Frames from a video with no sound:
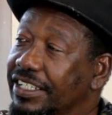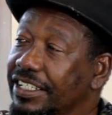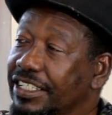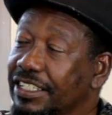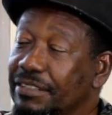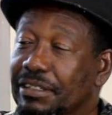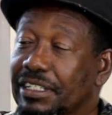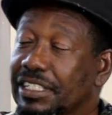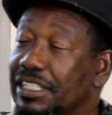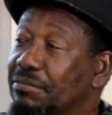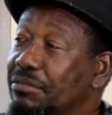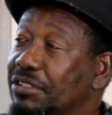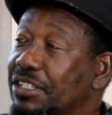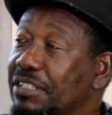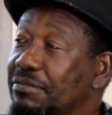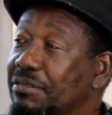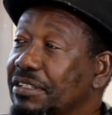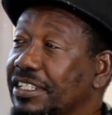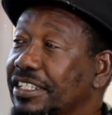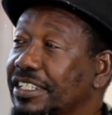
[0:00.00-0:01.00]
Nobody
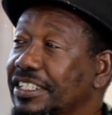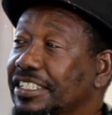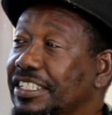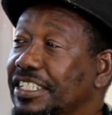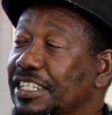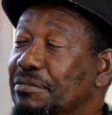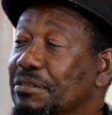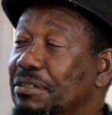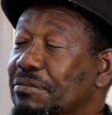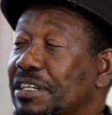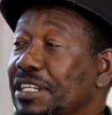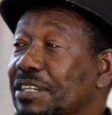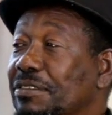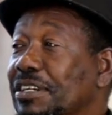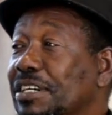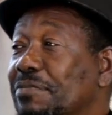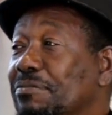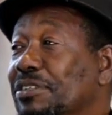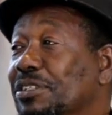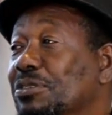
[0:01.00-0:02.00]
bought it because nobody
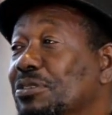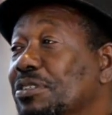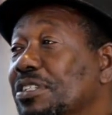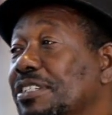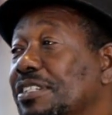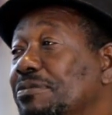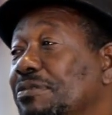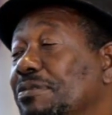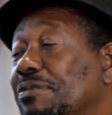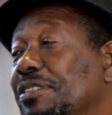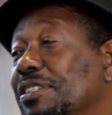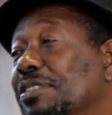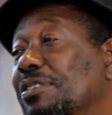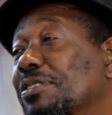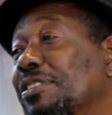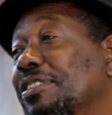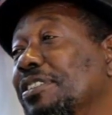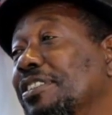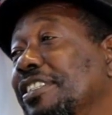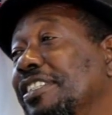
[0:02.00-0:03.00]
want to pay
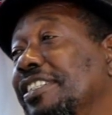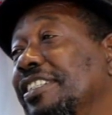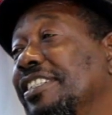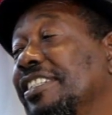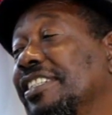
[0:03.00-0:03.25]
$250,000